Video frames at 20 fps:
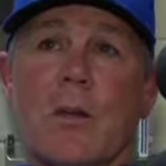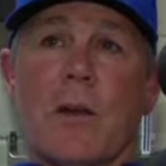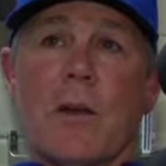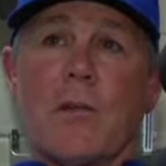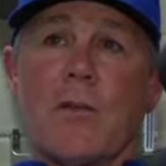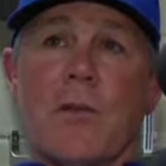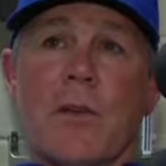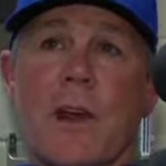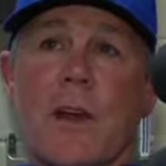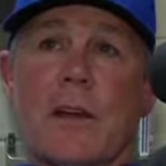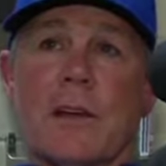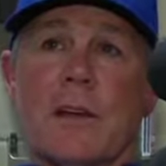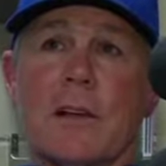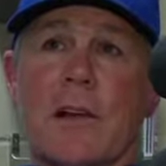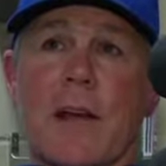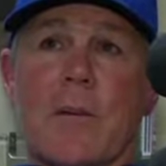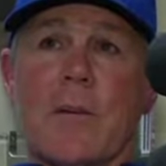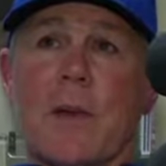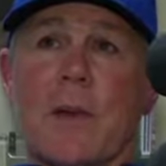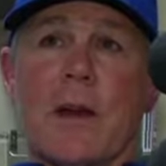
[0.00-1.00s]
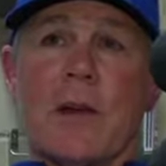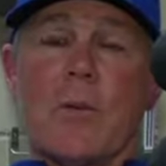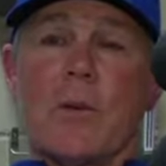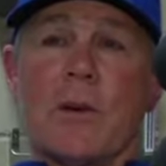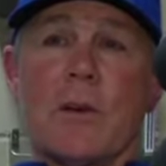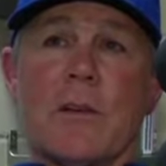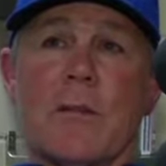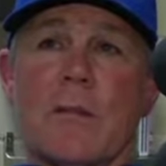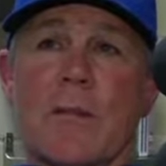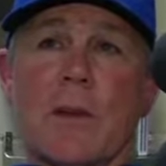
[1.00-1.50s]
quite frankly, I mean, I
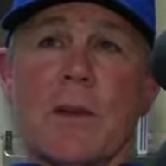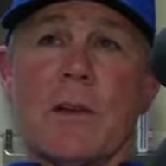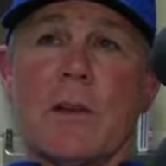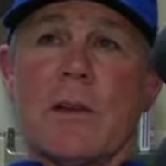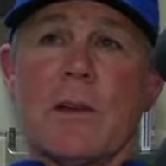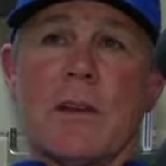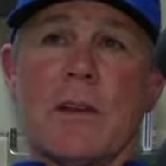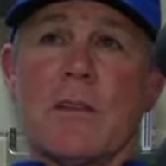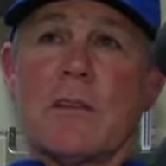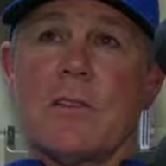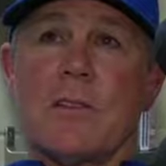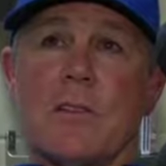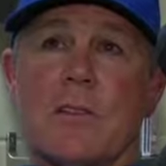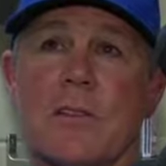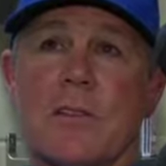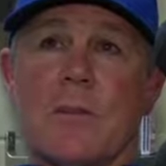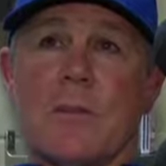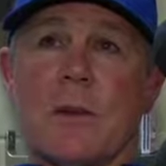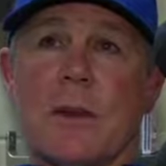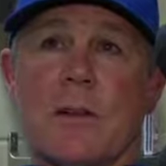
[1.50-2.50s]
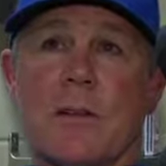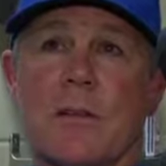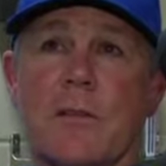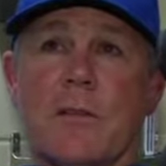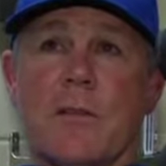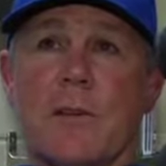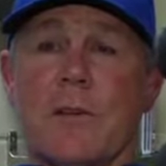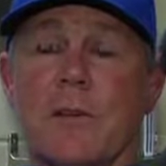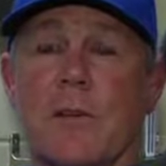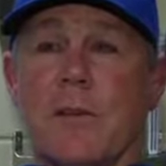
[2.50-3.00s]
wasn't even paying attention until about the
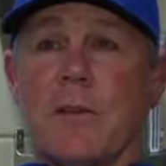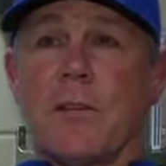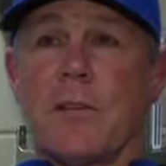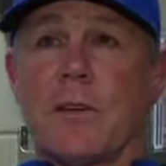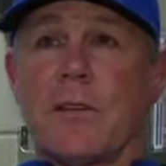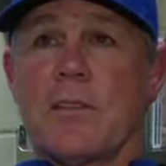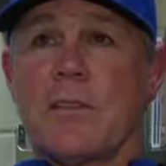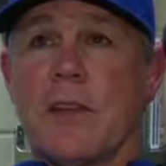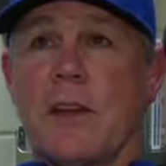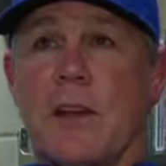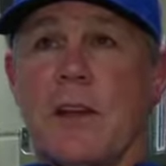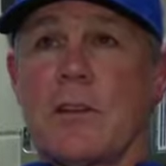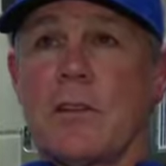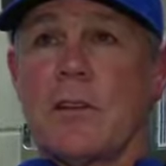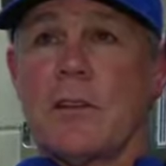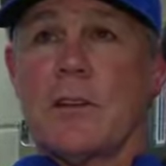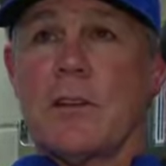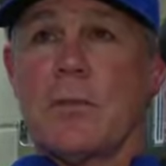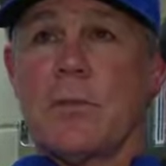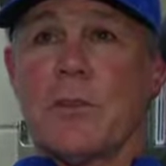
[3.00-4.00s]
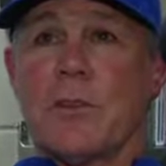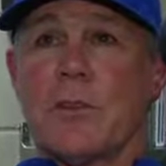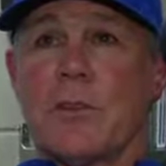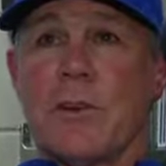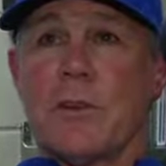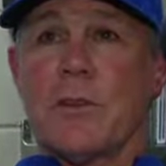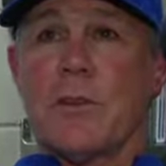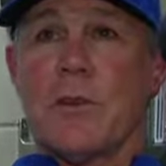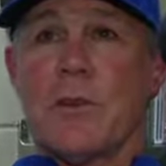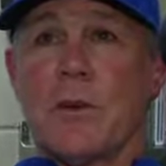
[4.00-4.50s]
fifth or sixth inning. I looked up and
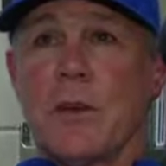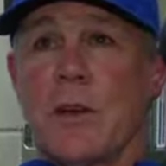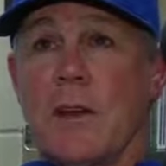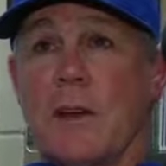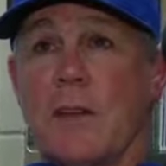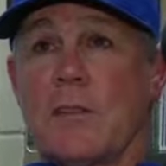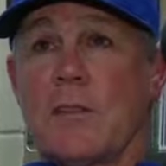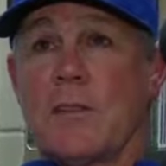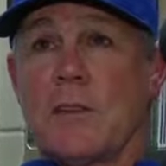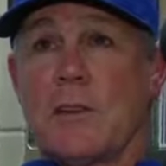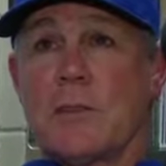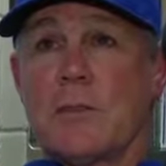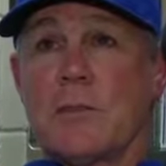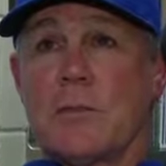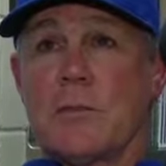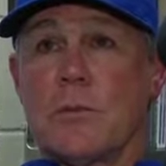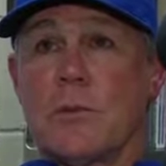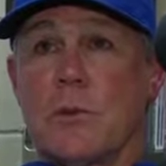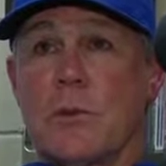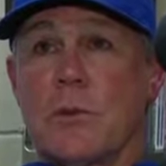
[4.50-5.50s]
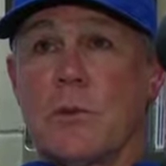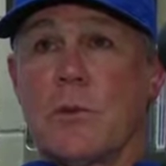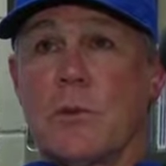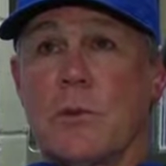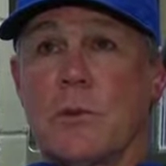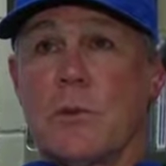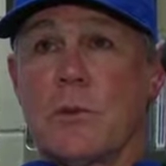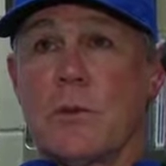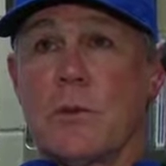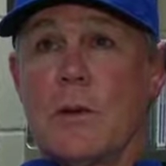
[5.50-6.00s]
saw no hits, and I said, "Whoa."